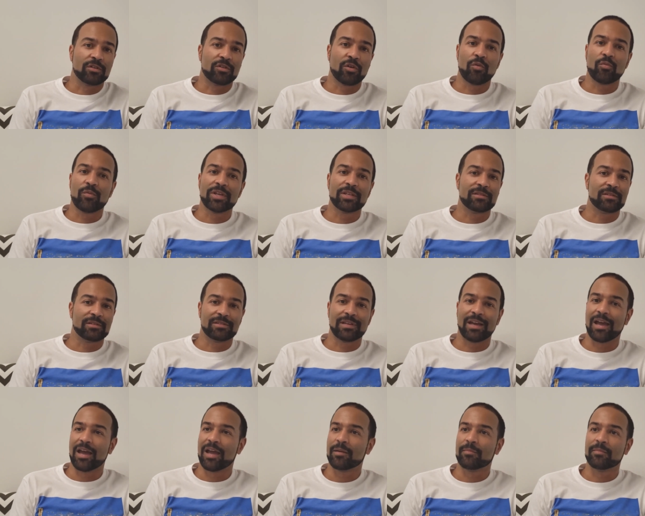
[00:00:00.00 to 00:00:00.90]
Don't waste the
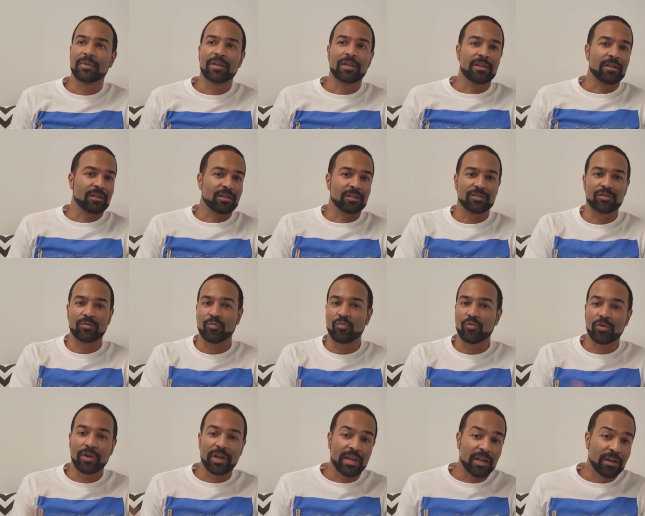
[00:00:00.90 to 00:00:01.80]
time because the
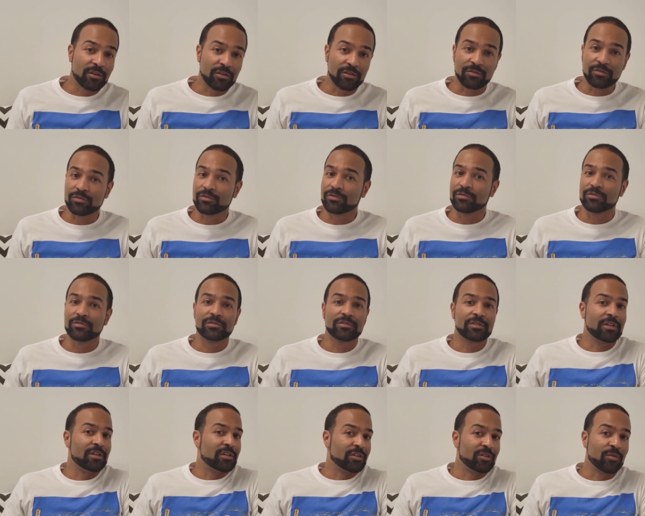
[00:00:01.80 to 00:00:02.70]
more hair you
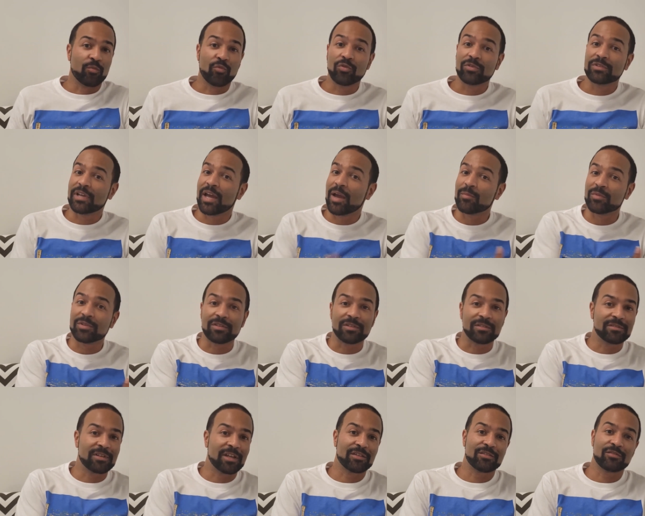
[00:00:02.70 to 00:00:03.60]
lose, the more time it's
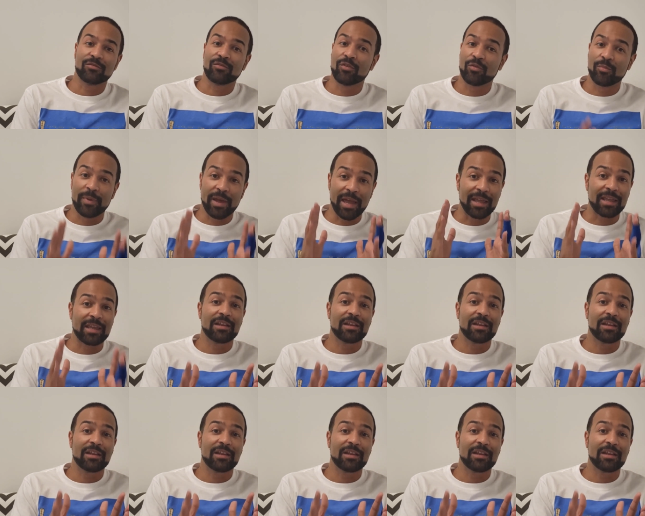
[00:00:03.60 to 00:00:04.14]
going to take to grow back.